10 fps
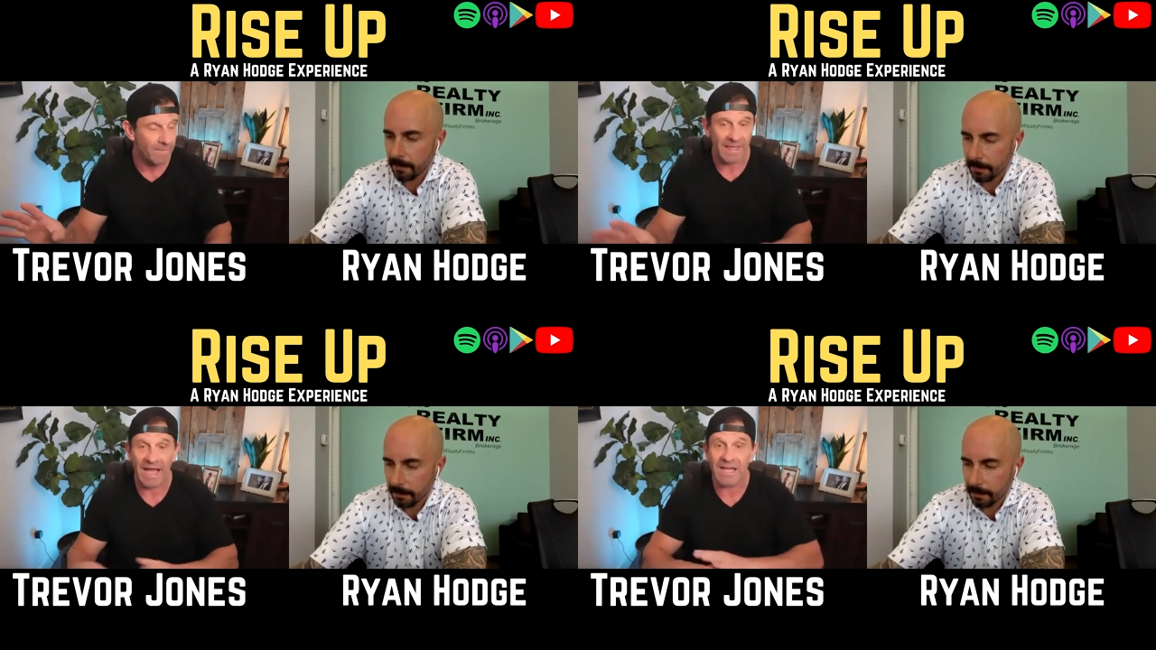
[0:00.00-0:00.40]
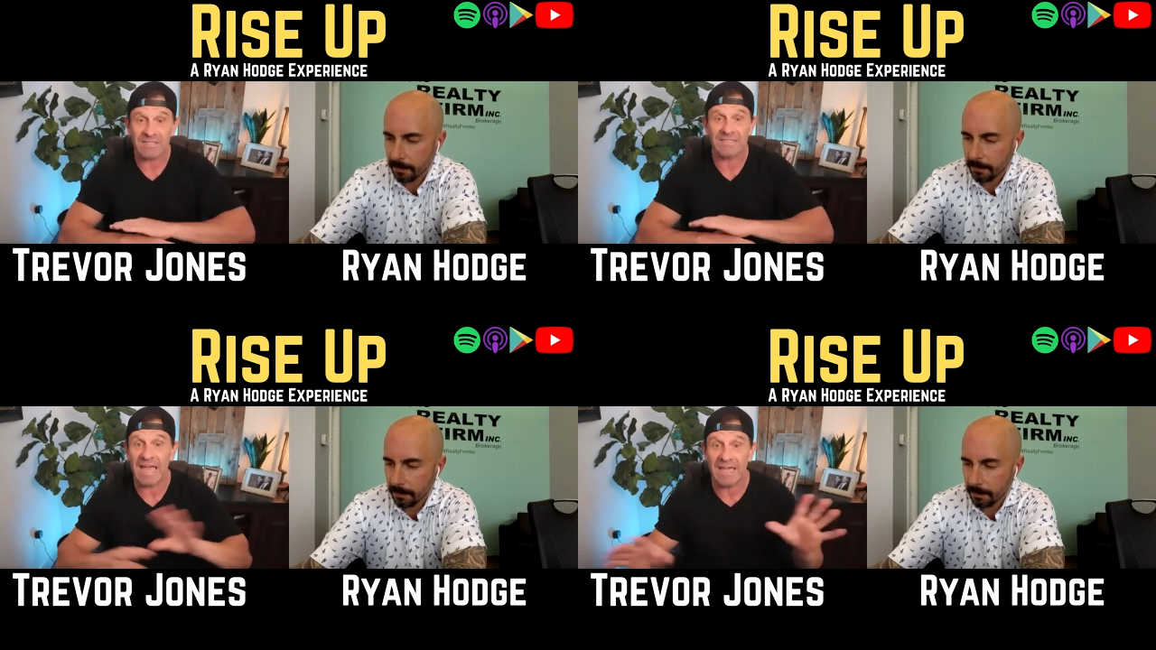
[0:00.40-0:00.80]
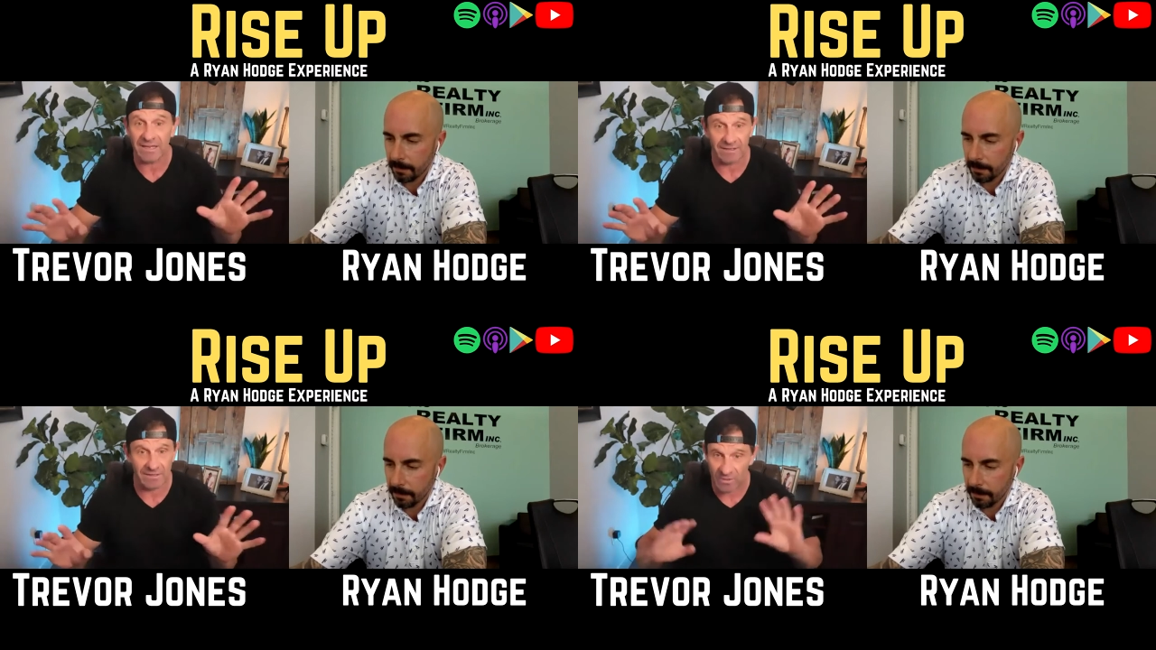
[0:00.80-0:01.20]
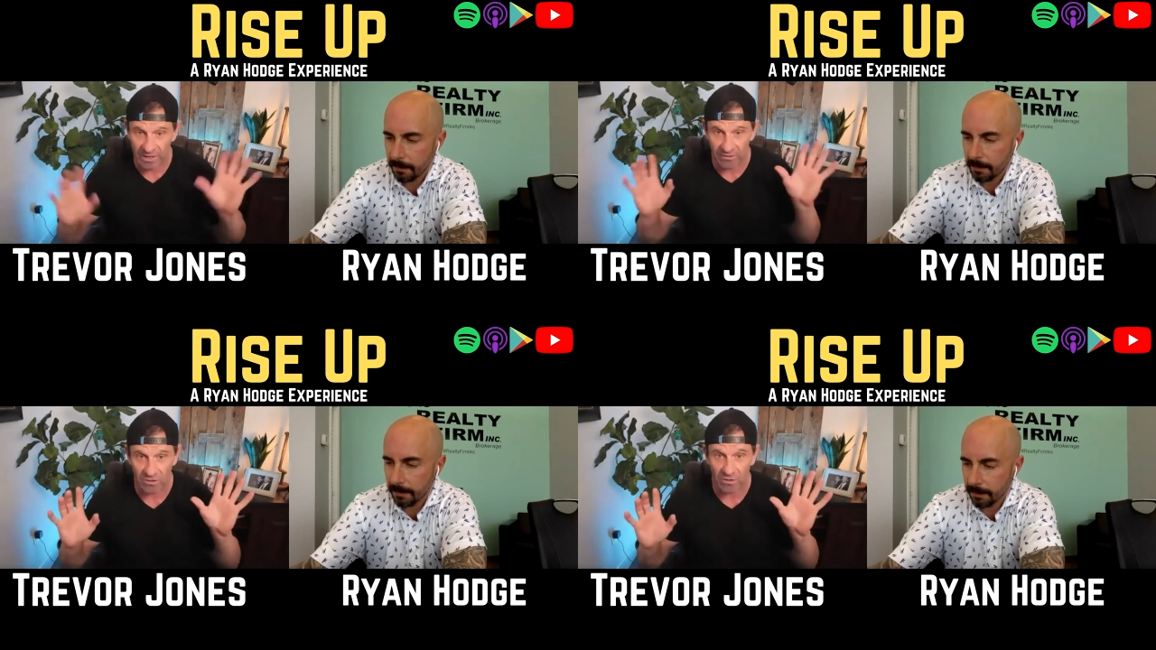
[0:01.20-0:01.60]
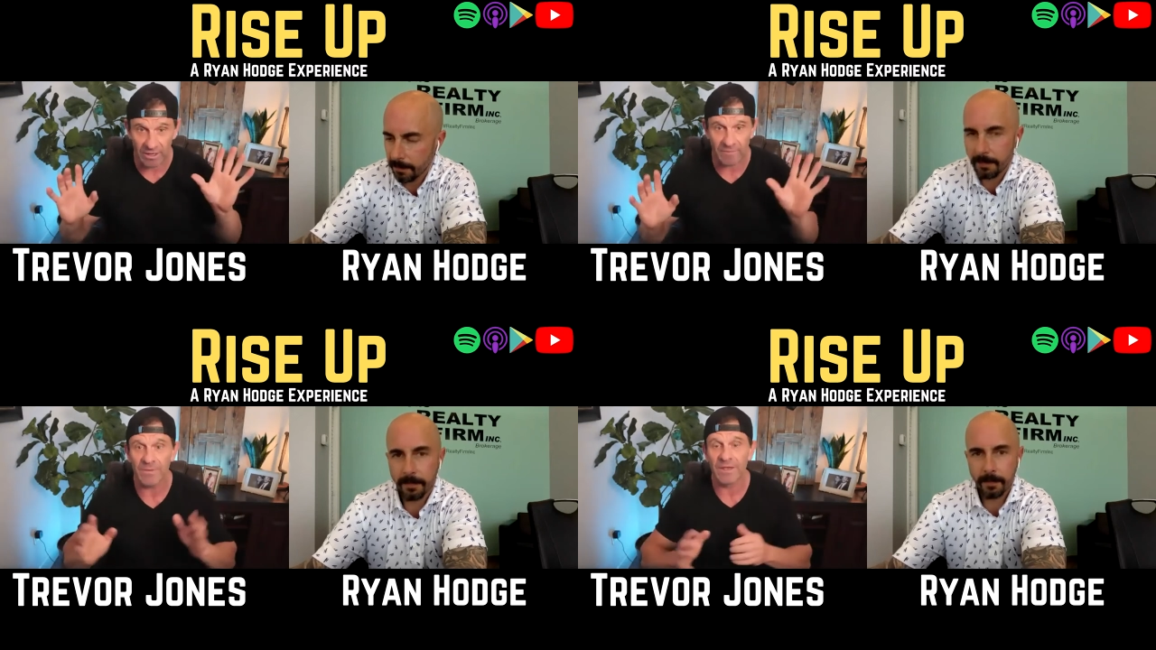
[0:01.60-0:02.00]
Speaker 1: I just hate it, so I don't do it.
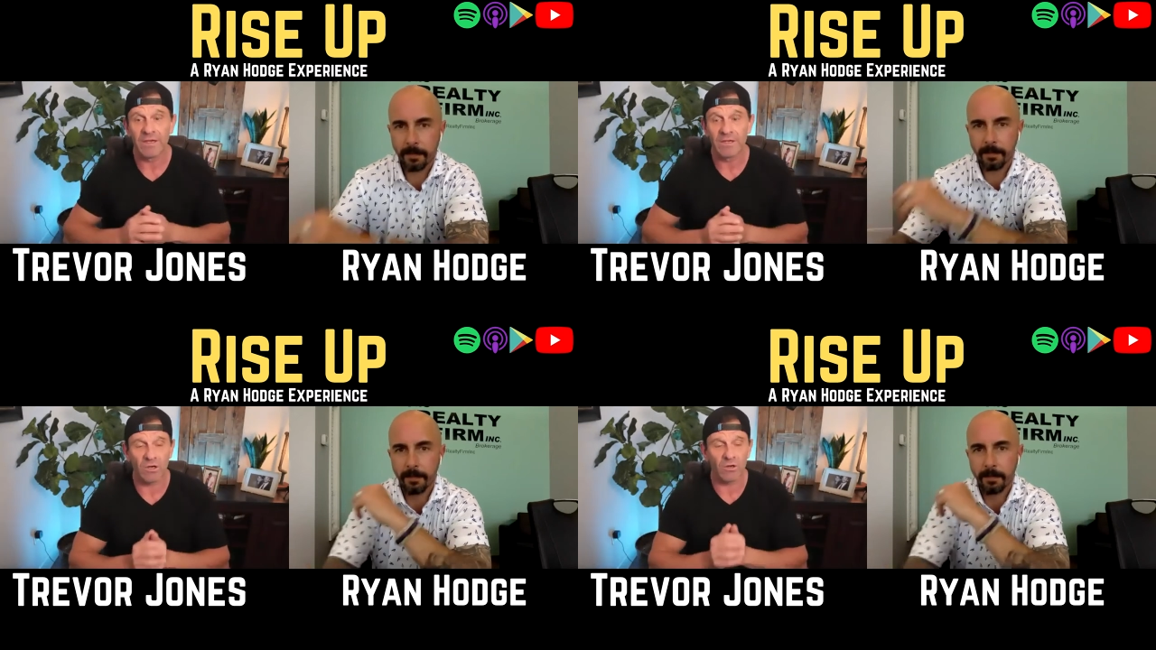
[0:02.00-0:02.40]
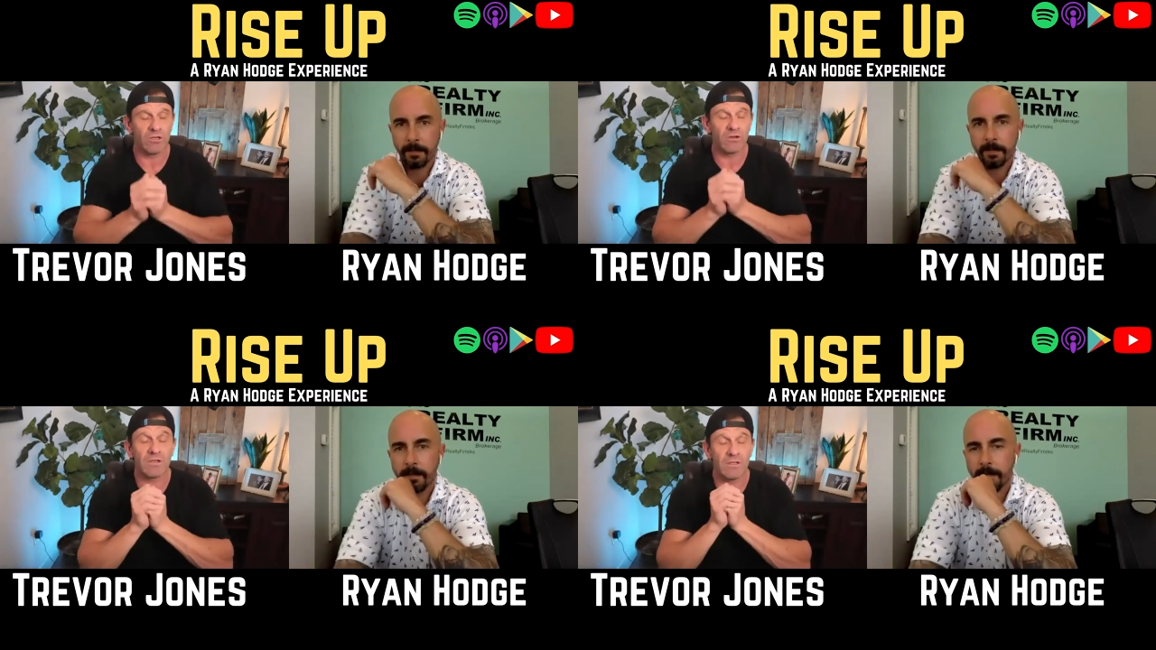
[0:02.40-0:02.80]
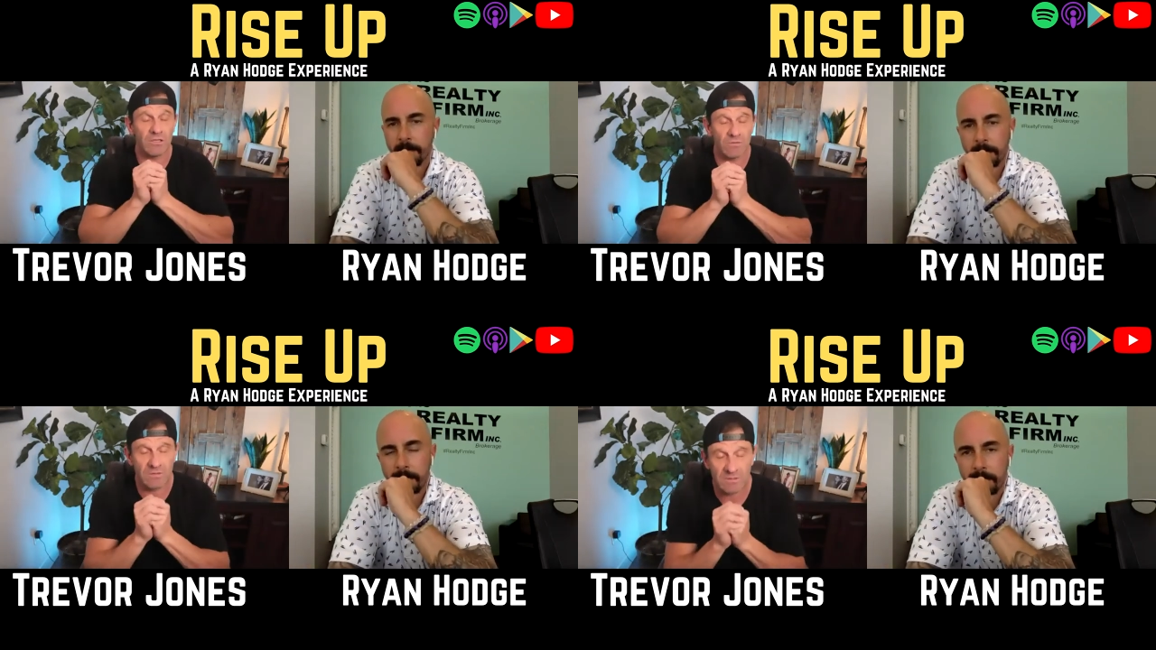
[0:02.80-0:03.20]
So you you